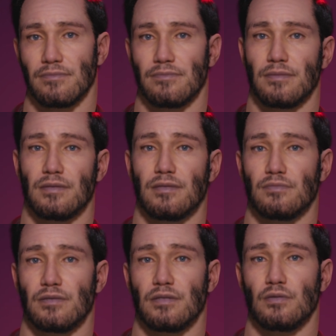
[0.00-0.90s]
even
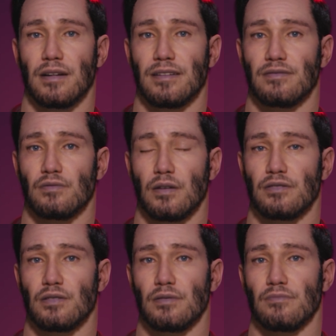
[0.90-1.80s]
if it creates
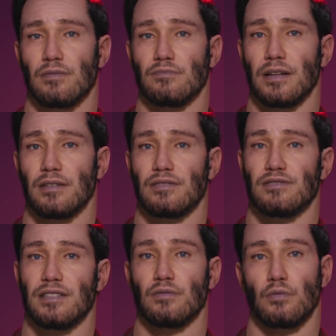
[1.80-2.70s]
pressure,
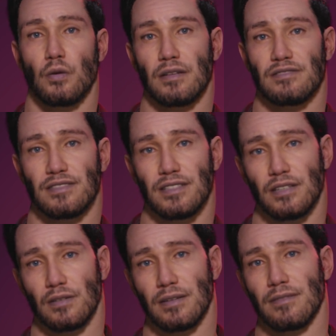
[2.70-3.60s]
comparison, or
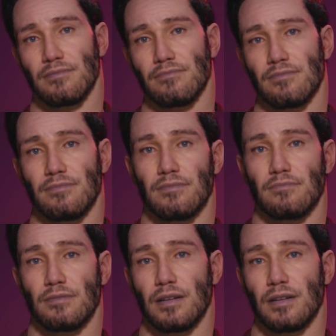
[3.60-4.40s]
insecurity. They